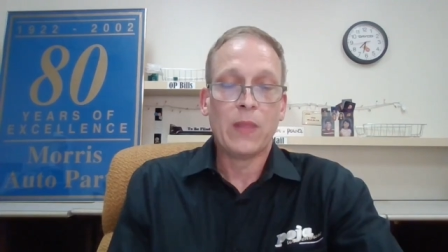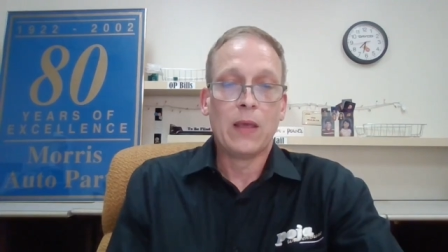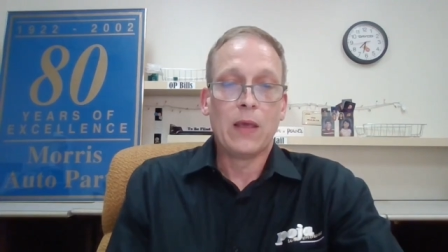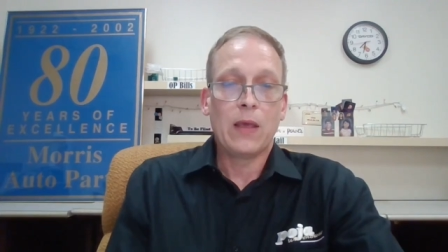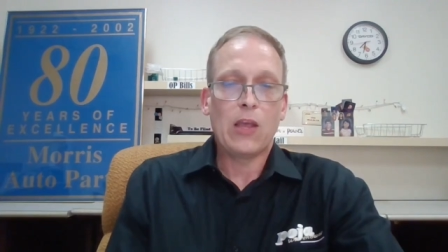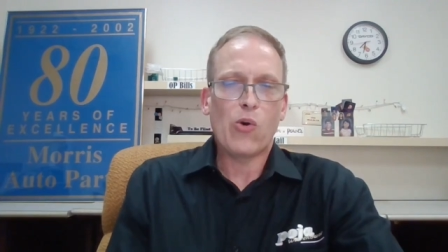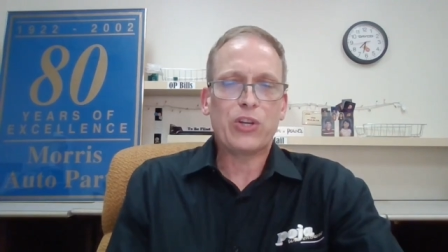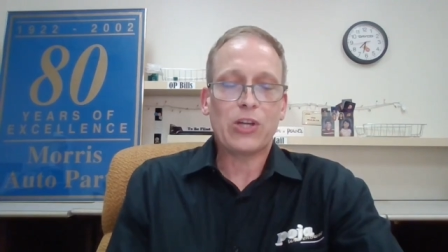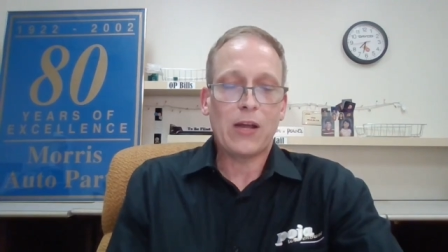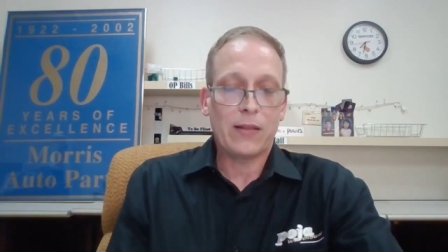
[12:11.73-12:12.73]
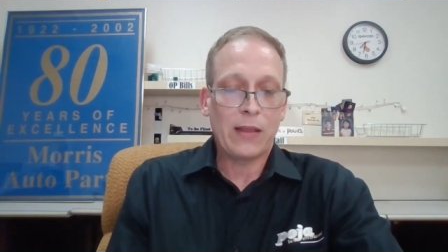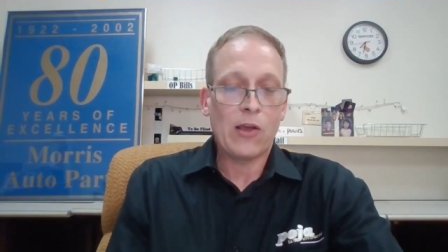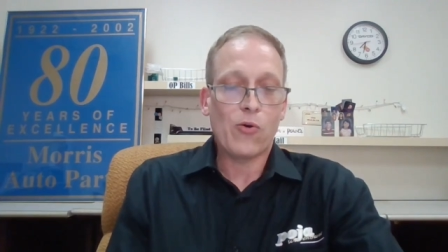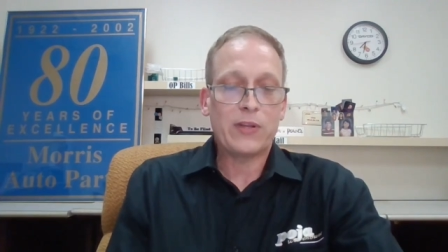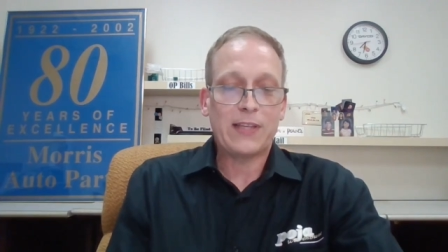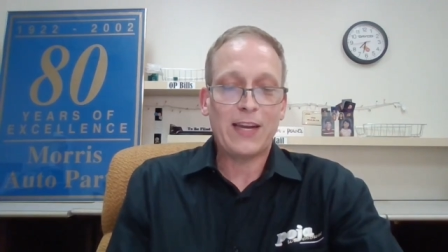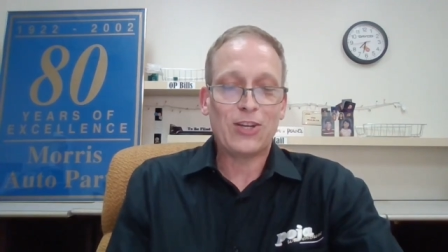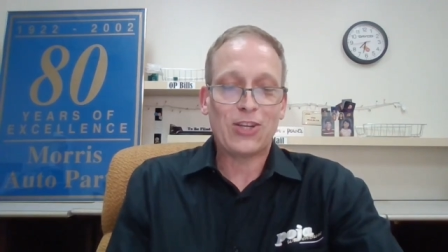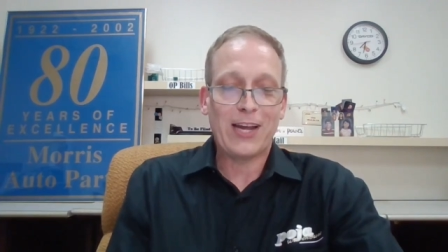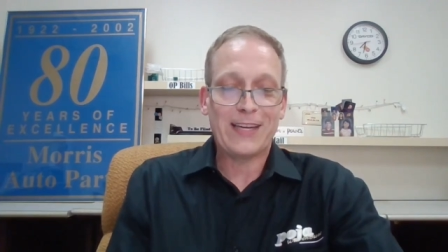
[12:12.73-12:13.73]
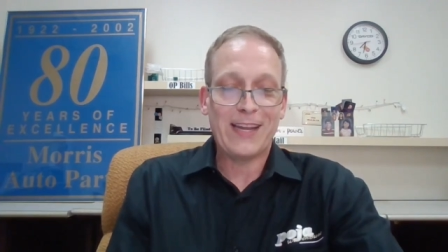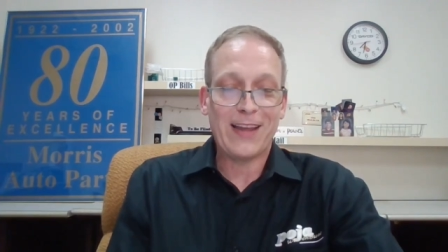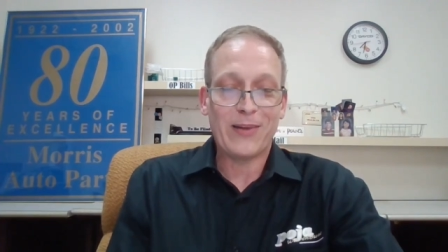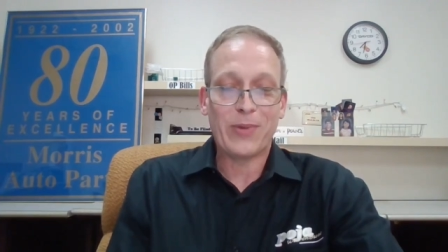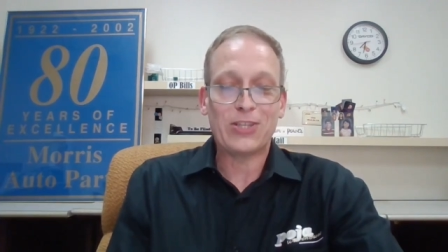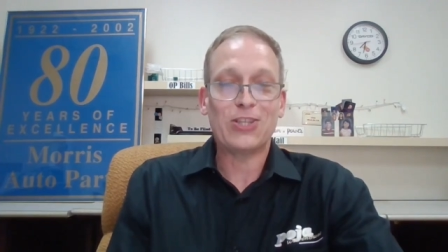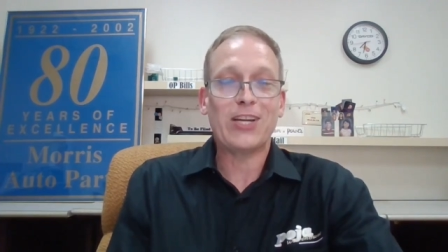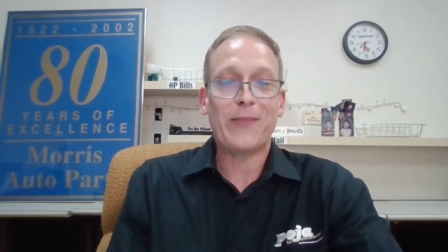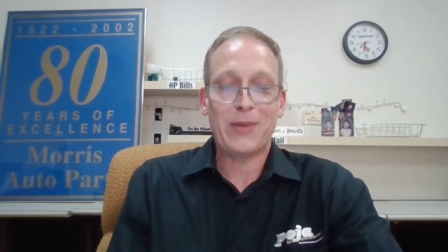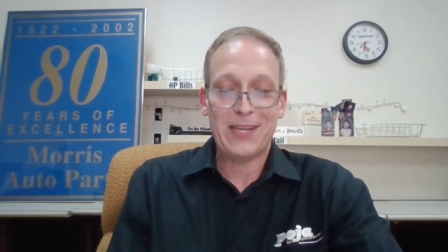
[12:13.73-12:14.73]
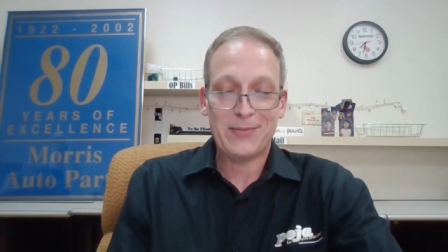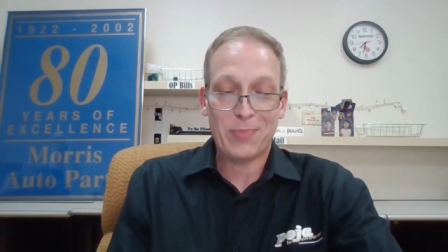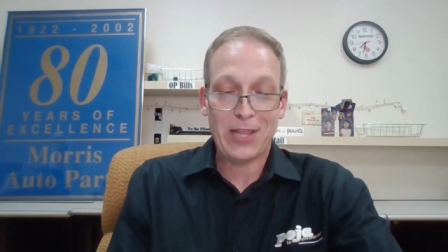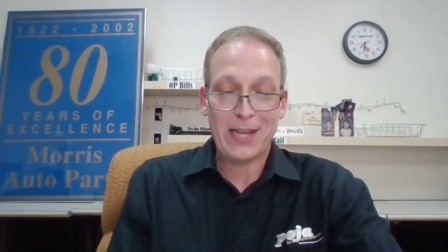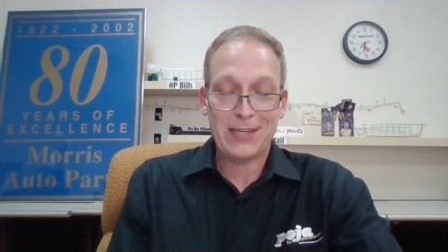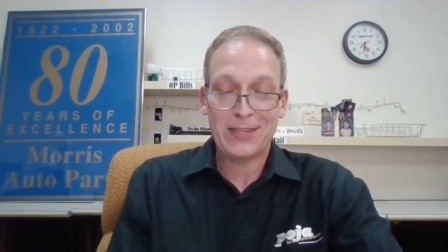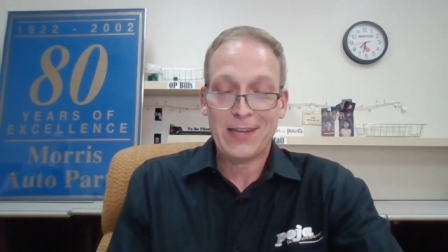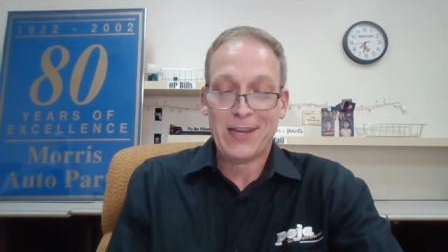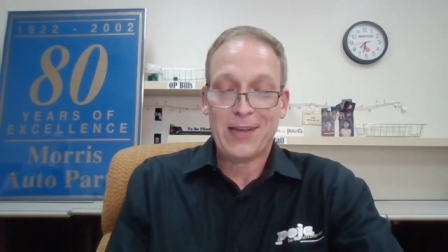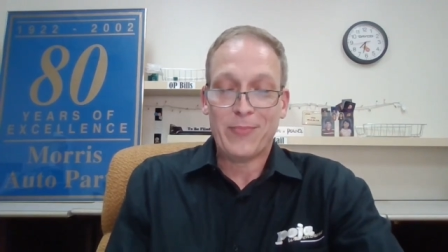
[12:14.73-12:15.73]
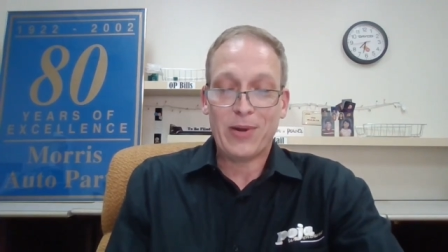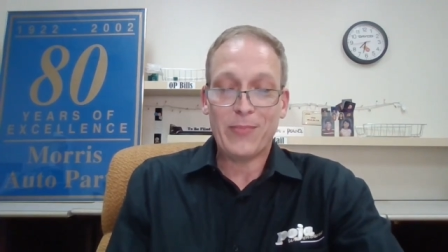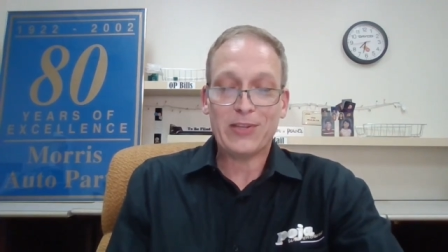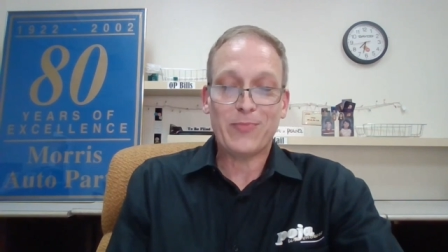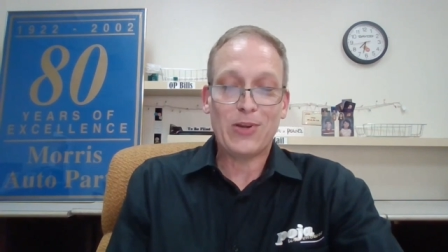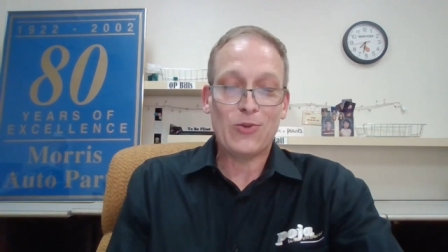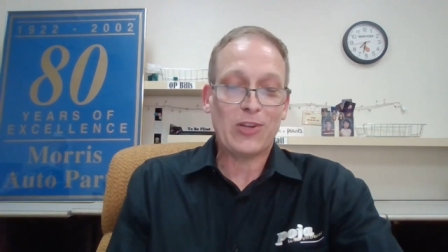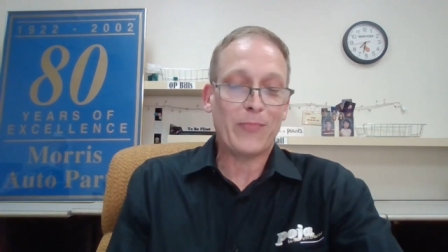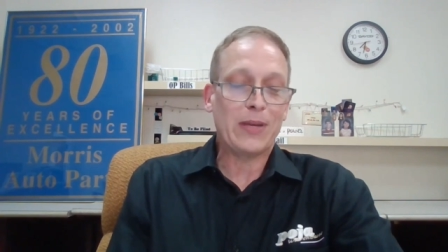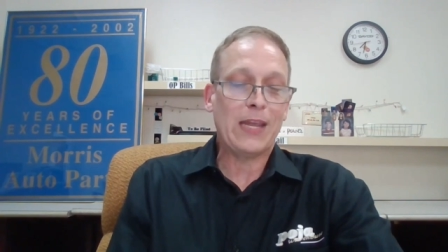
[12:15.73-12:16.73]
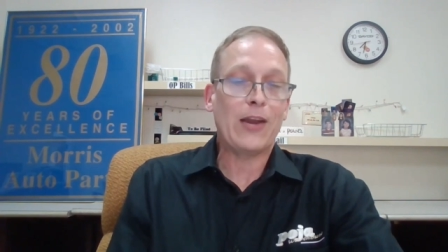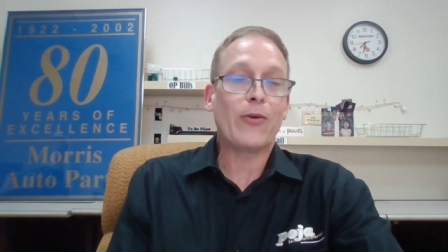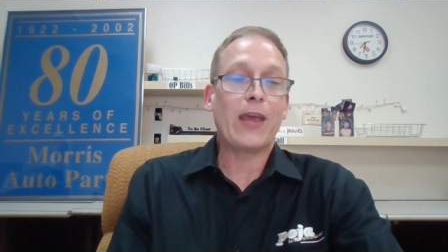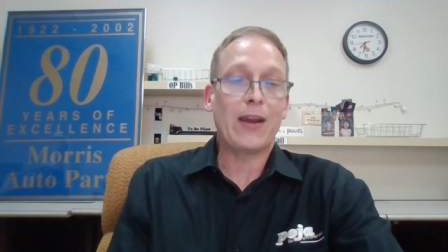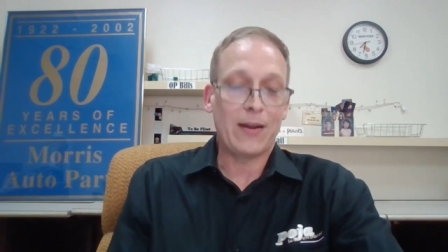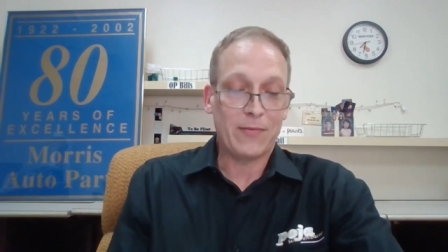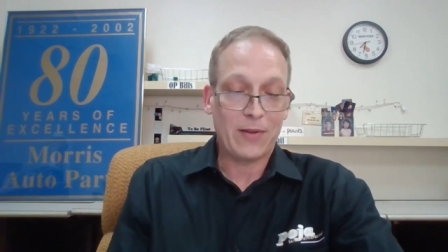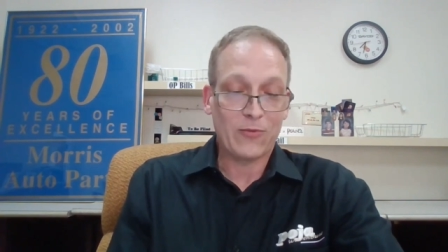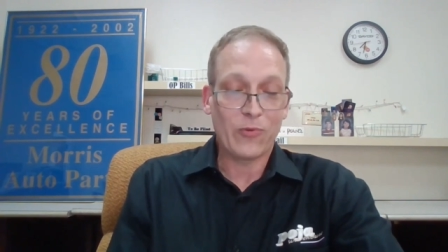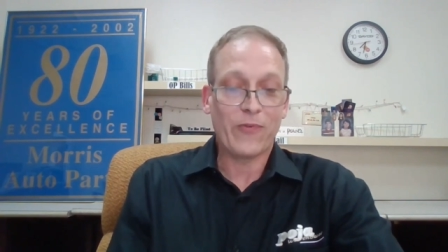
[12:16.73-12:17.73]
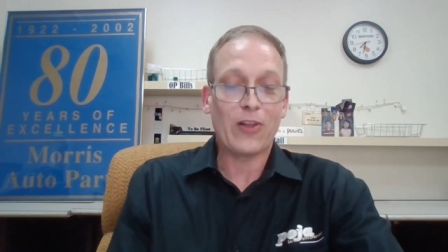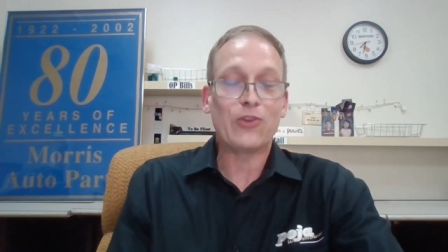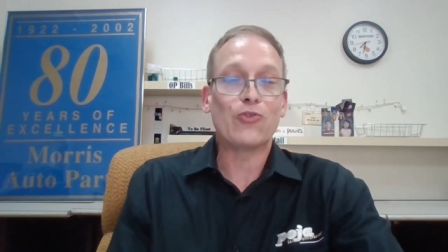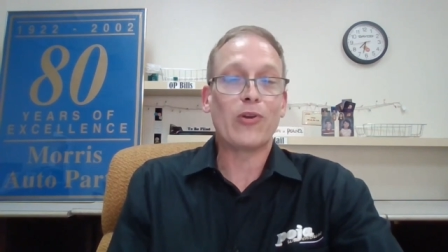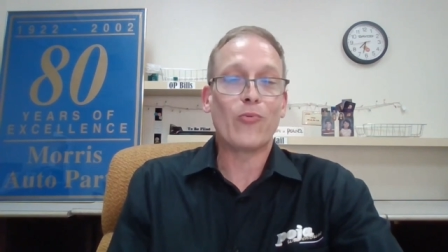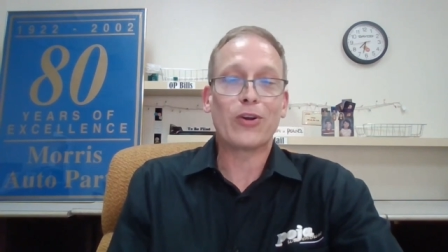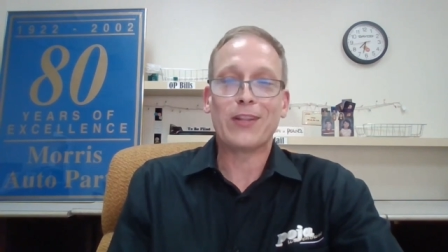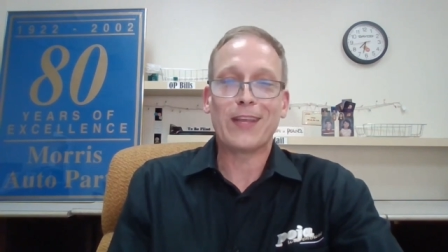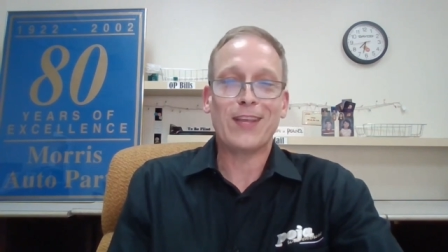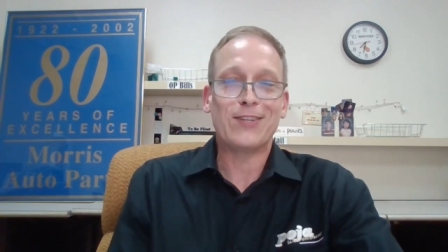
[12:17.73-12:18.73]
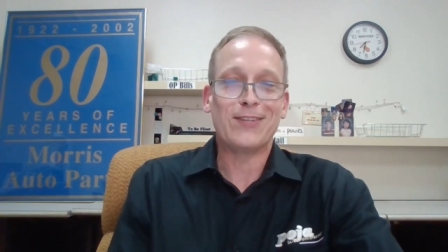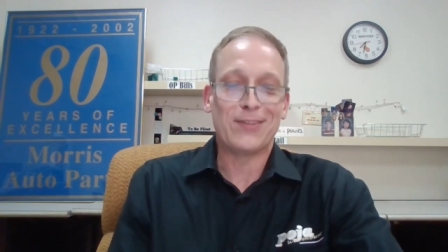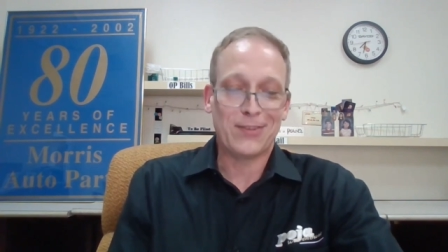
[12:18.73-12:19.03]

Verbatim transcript: He always shot. He always said he shot down a bunch of Japanese planes, but he must have been using a potato cannon because we're fairly sure he worked in the kitchen. So.